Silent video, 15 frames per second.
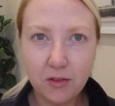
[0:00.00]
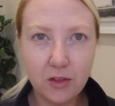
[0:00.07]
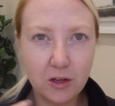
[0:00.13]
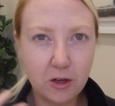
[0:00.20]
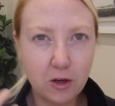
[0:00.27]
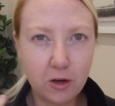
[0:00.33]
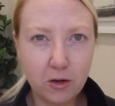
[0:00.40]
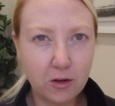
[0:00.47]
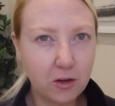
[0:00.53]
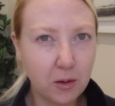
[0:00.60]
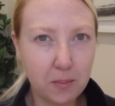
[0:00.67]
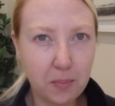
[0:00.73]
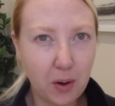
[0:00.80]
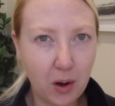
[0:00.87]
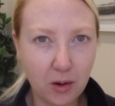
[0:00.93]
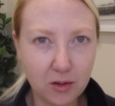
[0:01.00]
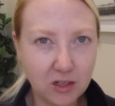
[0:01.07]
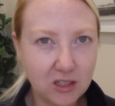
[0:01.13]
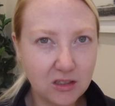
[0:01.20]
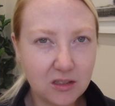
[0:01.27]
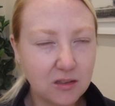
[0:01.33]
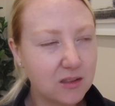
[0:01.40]
the
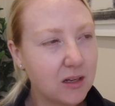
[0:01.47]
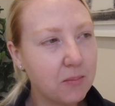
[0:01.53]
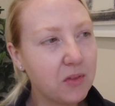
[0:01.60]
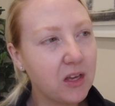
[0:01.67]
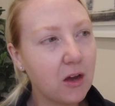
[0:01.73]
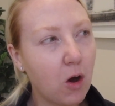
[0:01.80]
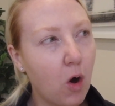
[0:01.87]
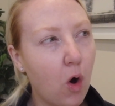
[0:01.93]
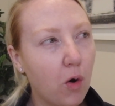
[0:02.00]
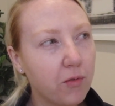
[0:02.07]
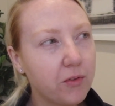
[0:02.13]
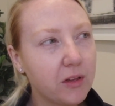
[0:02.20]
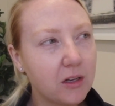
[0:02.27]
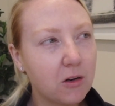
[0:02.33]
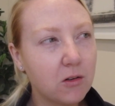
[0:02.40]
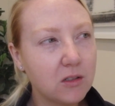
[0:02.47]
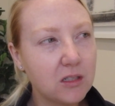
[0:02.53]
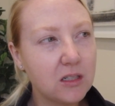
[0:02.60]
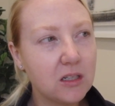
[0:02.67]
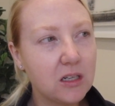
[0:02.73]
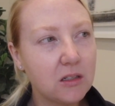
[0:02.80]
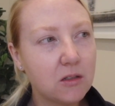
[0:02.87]
components or something of the
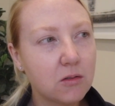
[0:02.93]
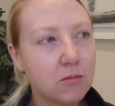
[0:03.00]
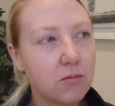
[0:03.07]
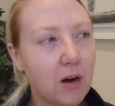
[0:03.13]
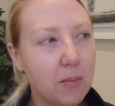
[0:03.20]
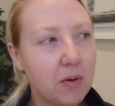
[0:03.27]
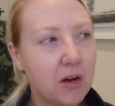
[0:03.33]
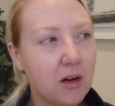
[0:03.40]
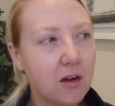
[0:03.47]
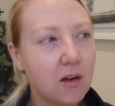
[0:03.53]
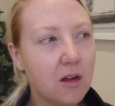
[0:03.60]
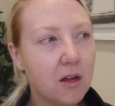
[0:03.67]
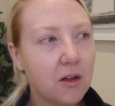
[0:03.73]
Continental rubber